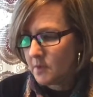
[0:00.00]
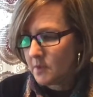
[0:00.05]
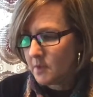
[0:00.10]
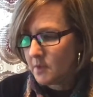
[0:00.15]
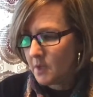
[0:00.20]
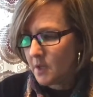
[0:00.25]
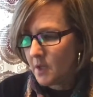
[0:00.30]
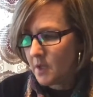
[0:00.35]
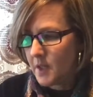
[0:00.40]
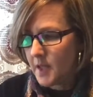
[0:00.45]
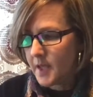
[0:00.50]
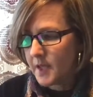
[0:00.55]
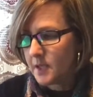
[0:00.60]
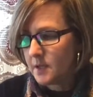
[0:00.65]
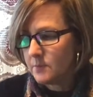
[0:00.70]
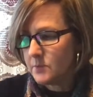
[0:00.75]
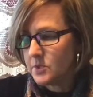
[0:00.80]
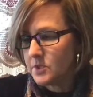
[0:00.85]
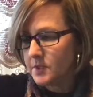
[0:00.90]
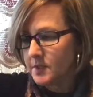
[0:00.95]
I like
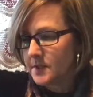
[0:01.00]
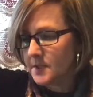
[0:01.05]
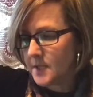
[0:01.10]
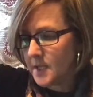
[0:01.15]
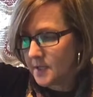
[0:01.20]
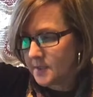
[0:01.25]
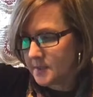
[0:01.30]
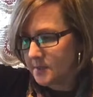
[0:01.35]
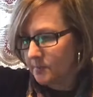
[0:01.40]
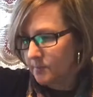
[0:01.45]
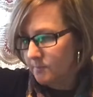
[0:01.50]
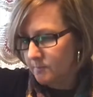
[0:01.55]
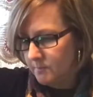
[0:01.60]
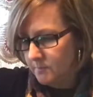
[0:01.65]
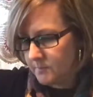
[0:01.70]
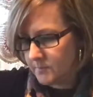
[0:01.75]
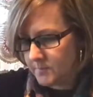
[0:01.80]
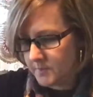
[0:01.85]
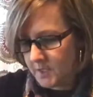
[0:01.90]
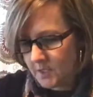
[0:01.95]
them just as
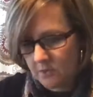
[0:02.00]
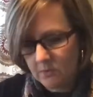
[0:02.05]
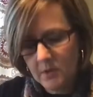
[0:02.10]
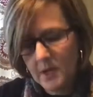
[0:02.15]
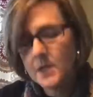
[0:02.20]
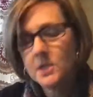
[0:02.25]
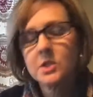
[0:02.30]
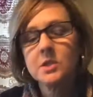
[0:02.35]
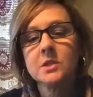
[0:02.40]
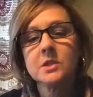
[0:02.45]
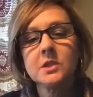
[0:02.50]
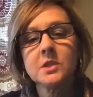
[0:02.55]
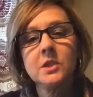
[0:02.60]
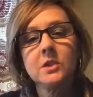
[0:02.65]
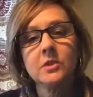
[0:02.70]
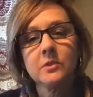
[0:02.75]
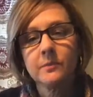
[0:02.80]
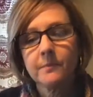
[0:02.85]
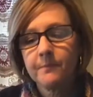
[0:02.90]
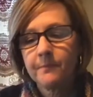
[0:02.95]
decoration
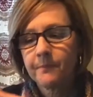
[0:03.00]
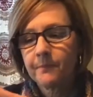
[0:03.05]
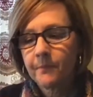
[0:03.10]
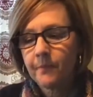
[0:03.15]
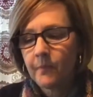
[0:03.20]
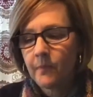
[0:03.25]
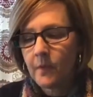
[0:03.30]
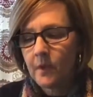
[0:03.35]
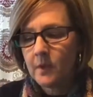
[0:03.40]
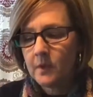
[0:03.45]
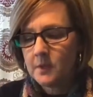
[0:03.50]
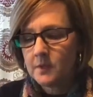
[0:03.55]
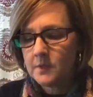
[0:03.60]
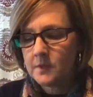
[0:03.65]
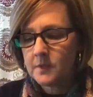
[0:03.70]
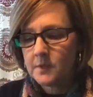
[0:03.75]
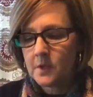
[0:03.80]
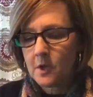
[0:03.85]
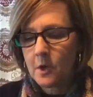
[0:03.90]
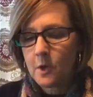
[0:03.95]
too.
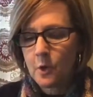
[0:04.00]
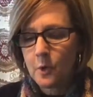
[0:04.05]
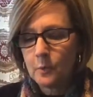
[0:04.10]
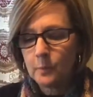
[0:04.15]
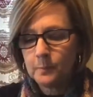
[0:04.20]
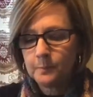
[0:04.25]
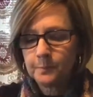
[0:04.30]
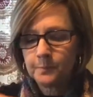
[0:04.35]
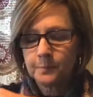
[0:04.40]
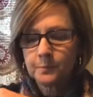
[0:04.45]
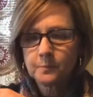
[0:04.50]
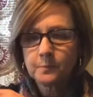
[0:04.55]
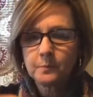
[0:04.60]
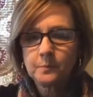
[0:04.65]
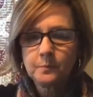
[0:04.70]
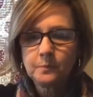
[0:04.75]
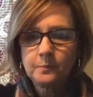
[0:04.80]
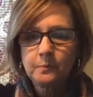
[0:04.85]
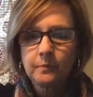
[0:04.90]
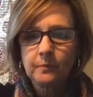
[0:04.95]
So
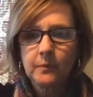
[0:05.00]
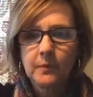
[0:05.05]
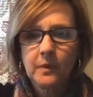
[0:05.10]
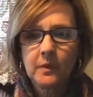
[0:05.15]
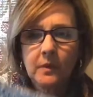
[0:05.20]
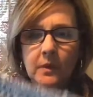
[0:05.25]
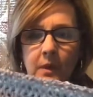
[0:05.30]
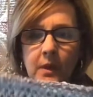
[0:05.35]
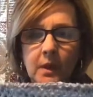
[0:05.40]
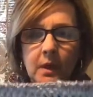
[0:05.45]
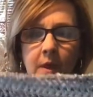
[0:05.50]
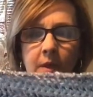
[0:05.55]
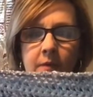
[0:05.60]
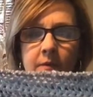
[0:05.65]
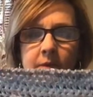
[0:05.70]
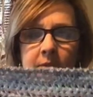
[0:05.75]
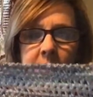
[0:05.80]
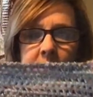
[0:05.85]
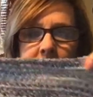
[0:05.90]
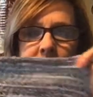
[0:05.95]

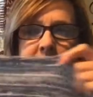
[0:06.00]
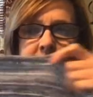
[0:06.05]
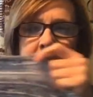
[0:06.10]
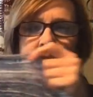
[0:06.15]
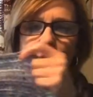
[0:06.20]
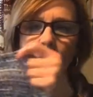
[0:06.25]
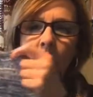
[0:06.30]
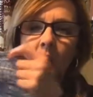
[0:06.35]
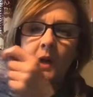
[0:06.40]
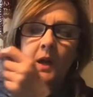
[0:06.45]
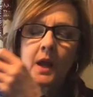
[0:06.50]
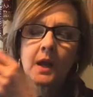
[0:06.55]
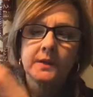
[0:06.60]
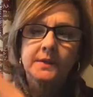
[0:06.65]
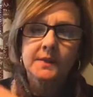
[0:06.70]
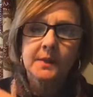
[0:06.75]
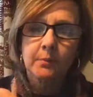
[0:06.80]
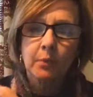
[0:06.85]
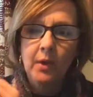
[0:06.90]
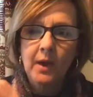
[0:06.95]
this yarn
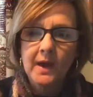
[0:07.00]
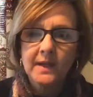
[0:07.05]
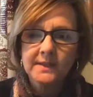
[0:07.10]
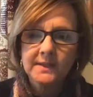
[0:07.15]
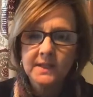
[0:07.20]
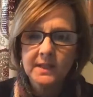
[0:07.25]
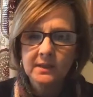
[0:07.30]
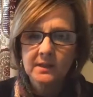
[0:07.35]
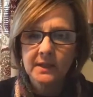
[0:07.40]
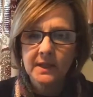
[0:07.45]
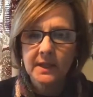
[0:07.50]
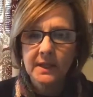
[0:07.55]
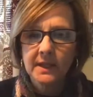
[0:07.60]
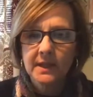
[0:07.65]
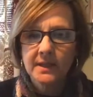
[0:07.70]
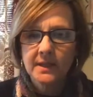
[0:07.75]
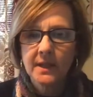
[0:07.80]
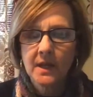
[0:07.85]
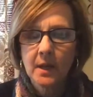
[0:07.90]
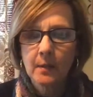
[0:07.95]
surprisingly
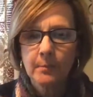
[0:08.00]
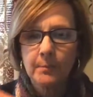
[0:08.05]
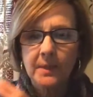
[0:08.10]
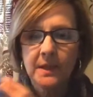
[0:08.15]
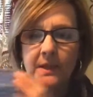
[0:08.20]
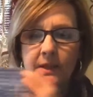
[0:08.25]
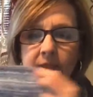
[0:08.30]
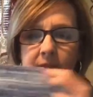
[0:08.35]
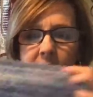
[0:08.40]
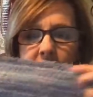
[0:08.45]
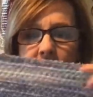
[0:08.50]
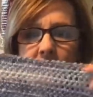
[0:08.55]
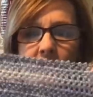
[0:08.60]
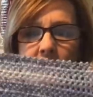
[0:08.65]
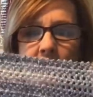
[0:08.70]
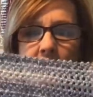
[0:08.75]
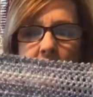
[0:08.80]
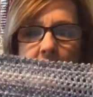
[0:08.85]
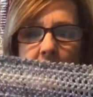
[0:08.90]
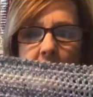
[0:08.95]
ended up being
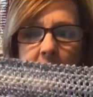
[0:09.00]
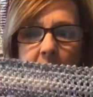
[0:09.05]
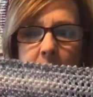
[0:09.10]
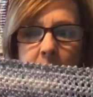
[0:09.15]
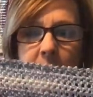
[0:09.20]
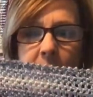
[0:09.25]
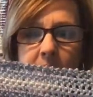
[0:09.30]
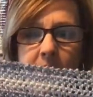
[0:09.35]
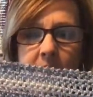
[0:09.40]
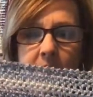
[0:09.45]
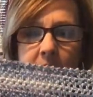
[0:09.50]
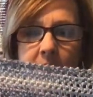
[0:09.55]
striped,